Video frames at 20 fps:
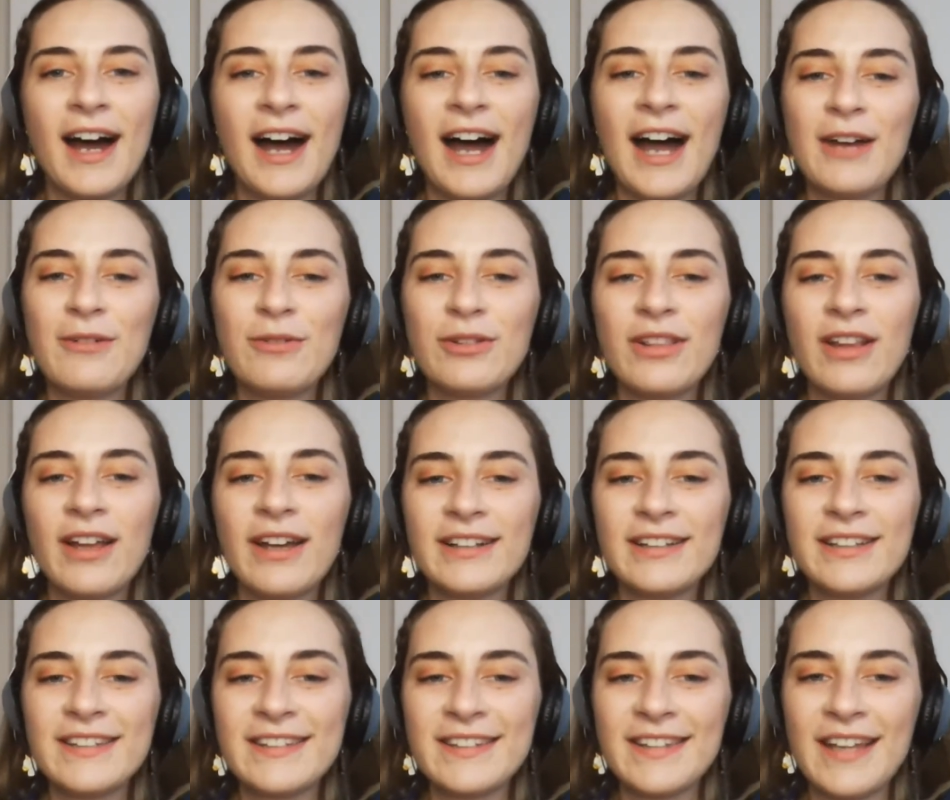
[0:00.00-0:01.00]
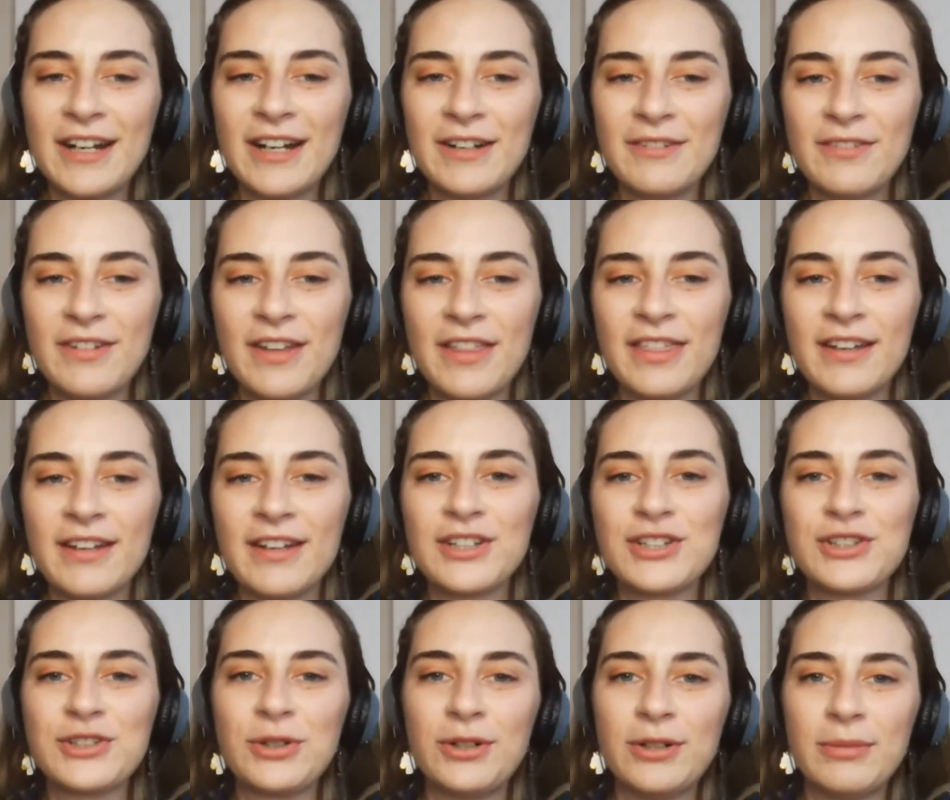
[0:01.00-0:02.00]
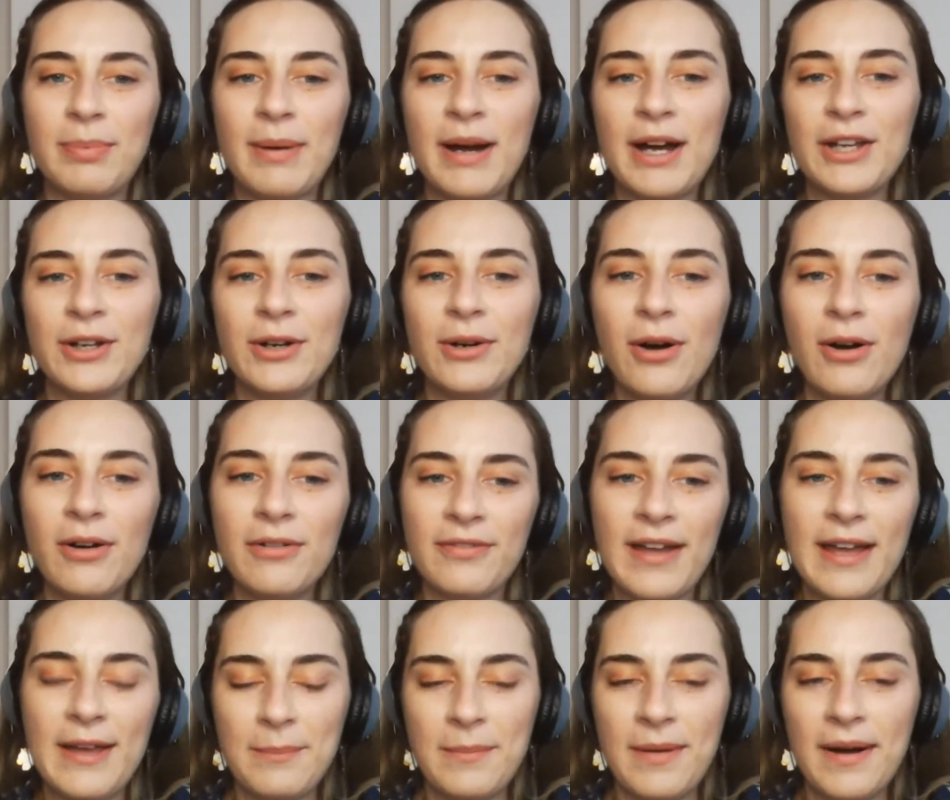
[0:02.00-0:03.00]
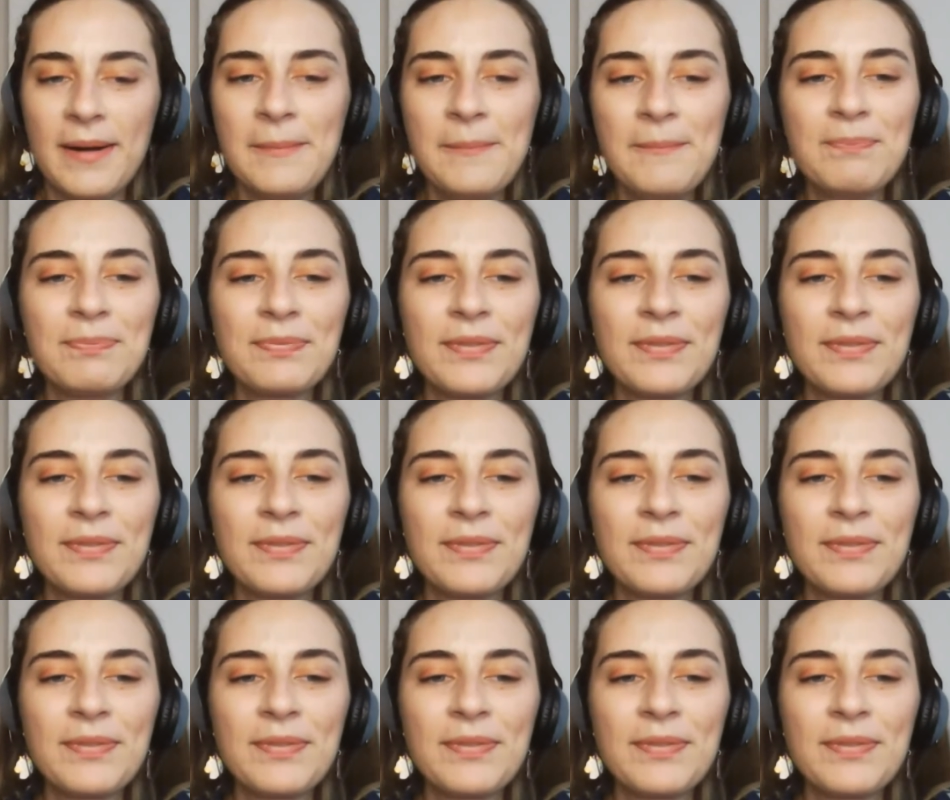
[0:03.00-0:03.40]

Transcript: I would like to start with a short bio of Emma.